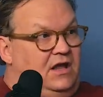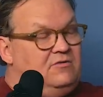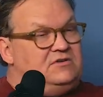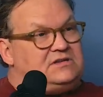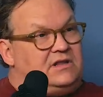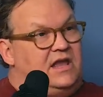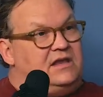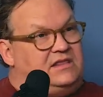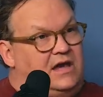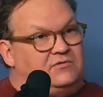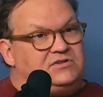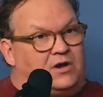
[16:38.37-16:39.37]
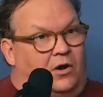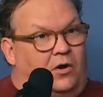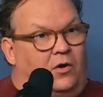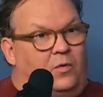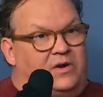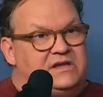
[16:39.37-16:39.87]
it was like that was
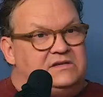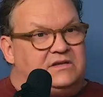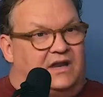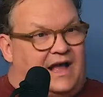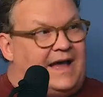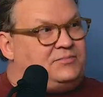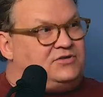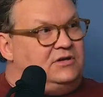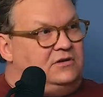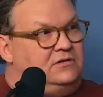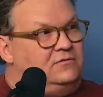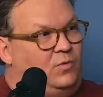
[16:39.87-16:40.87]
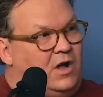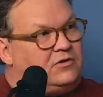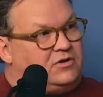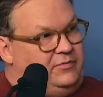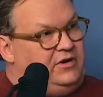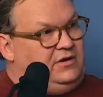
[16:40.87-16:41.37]
always an option
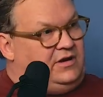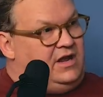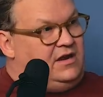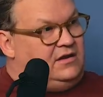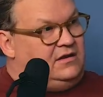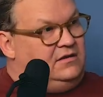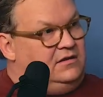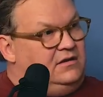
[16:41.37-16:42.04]
while communicating.